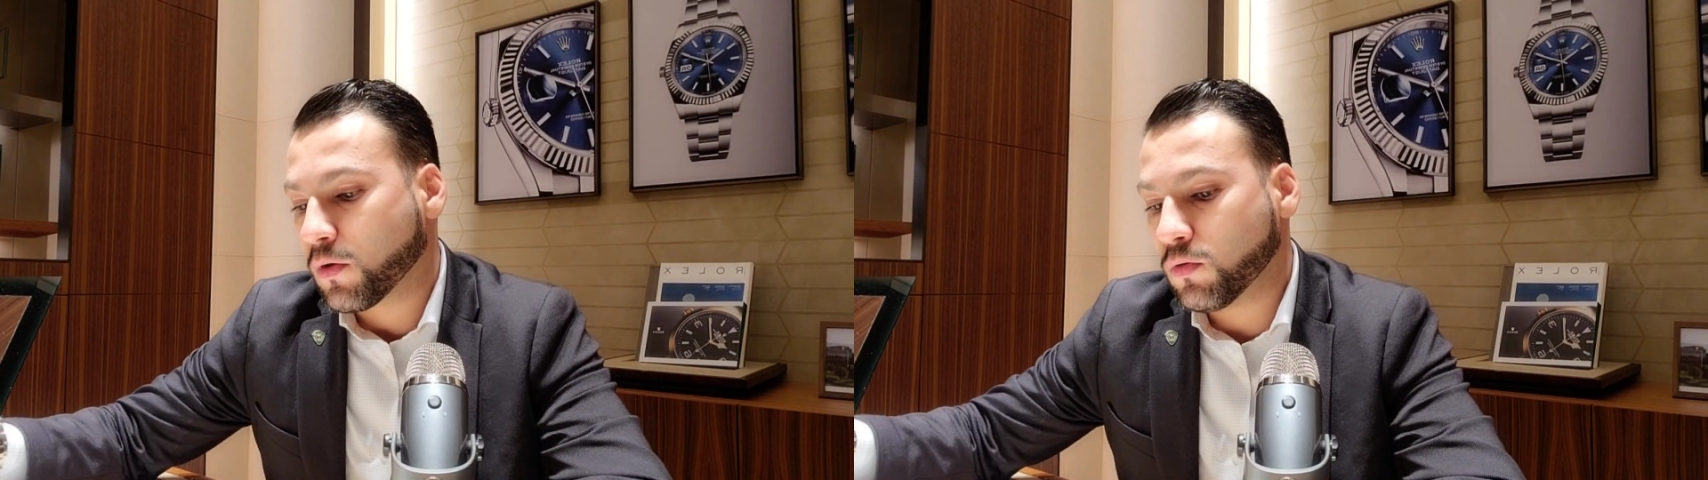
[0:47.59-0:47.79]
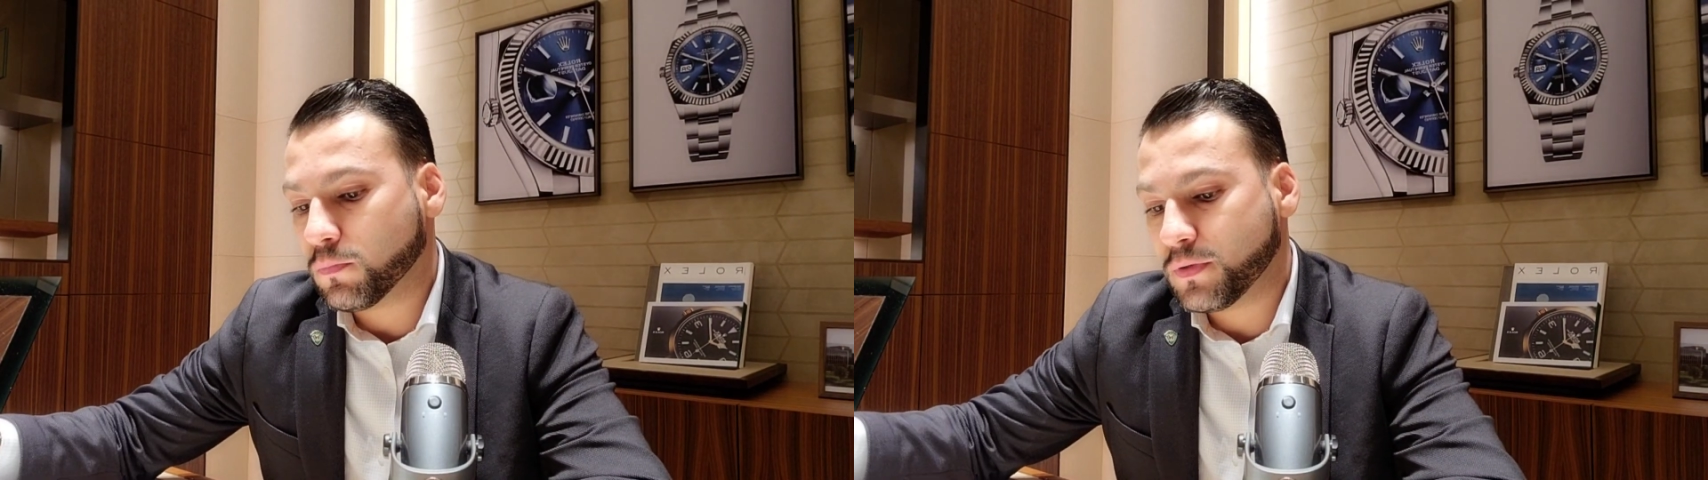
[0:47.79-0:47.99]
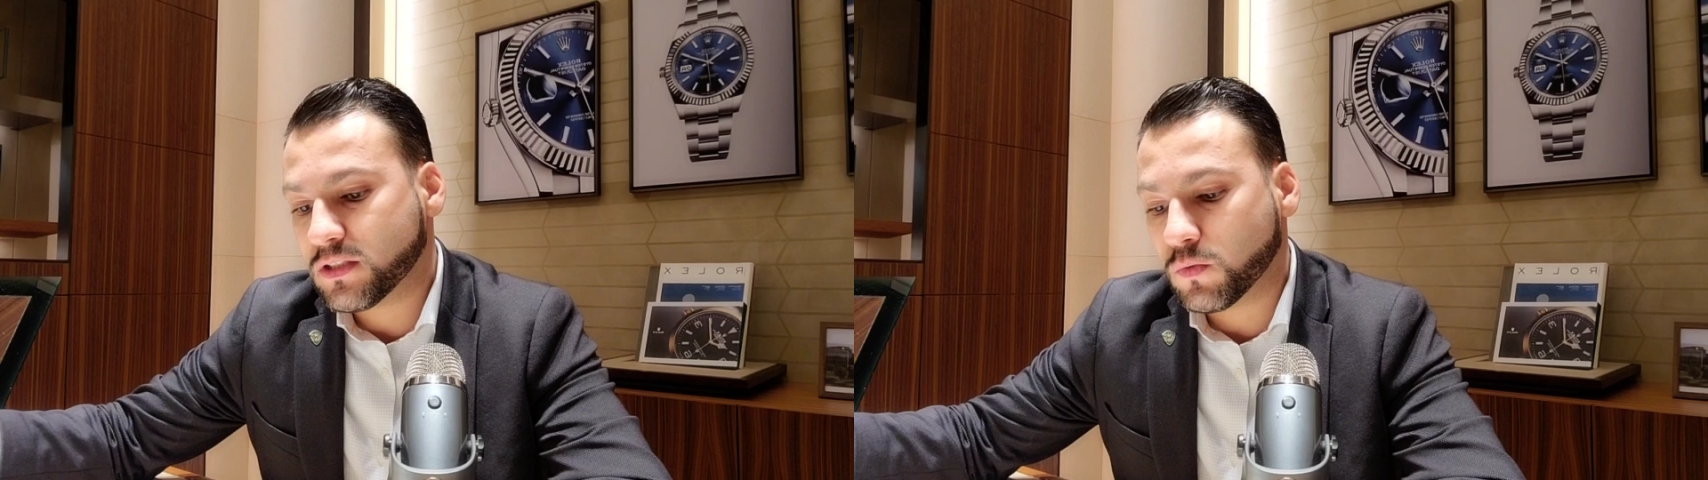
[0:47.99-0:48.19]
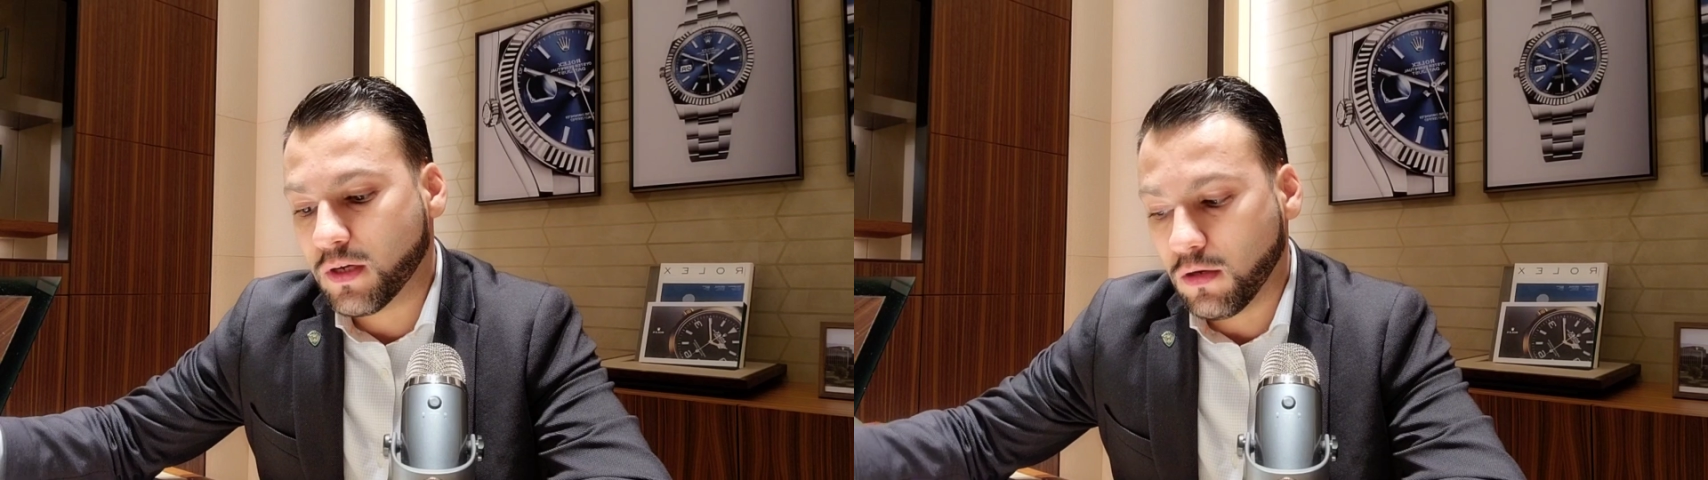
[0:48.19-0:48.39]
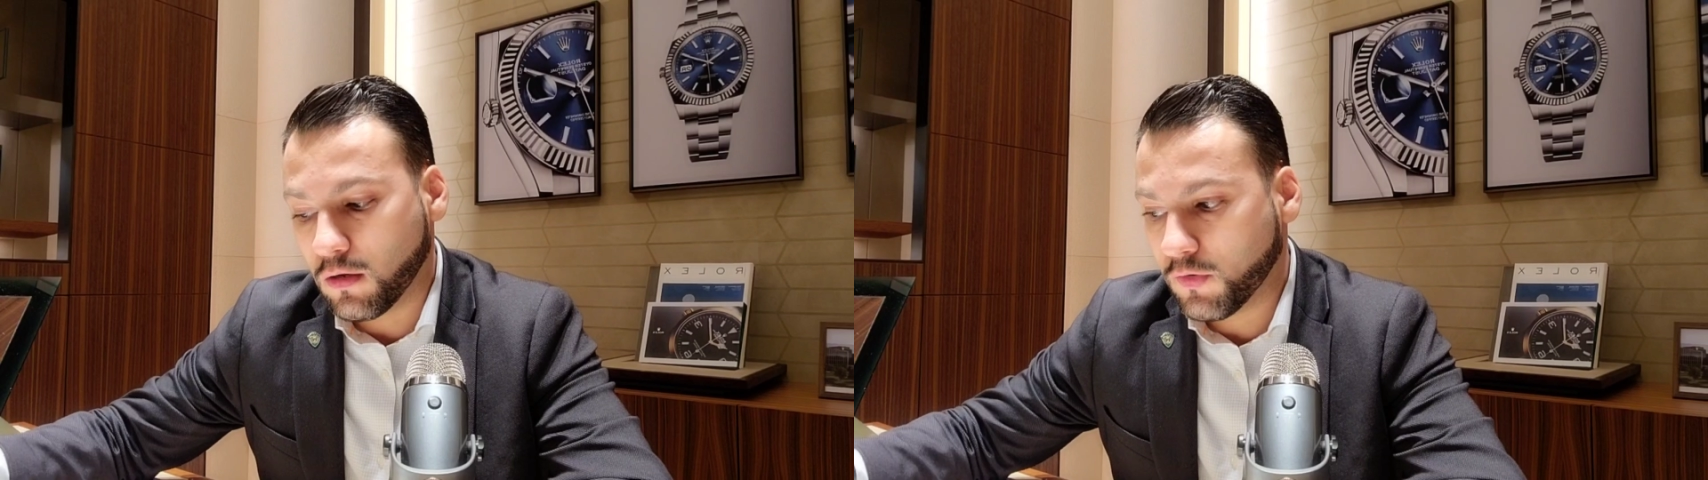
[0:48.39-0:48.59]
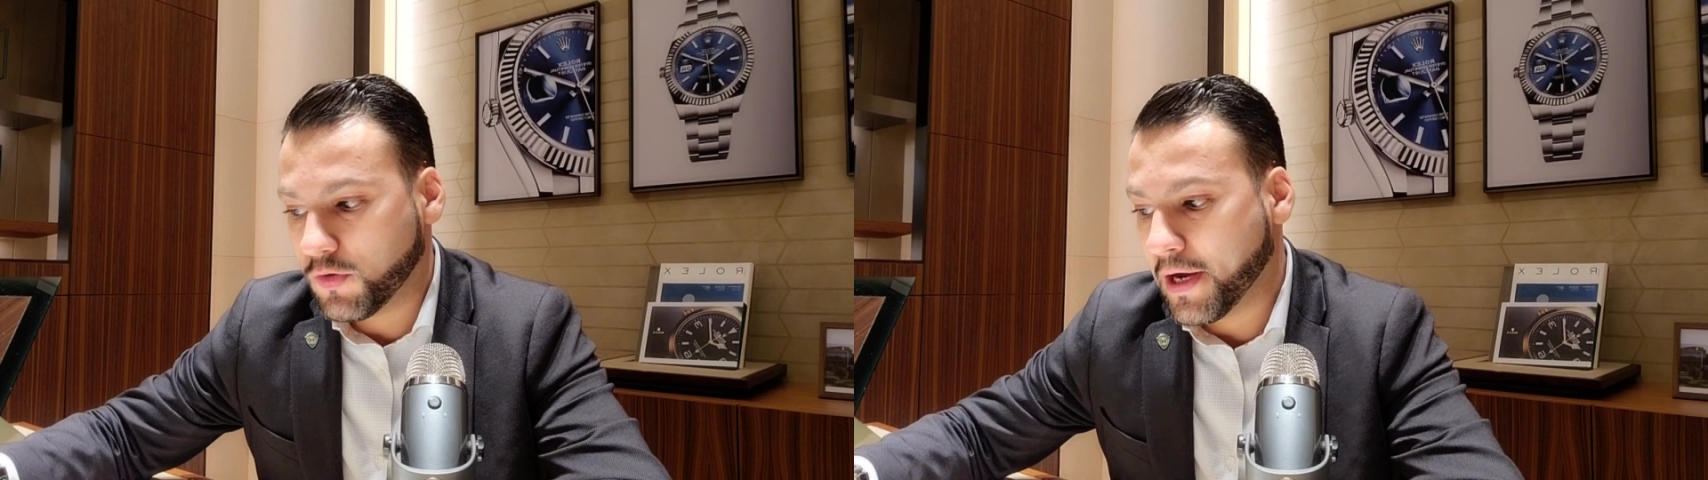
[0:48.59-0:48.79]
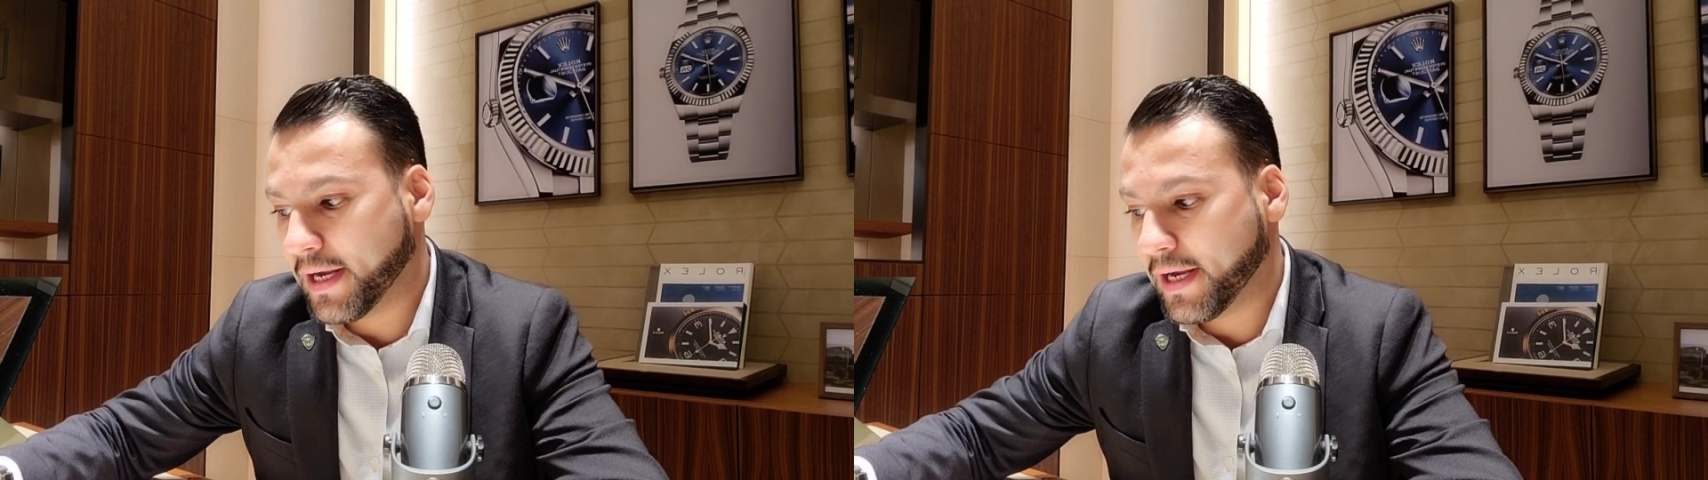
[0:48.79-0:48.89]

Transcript: cool piece with a lot of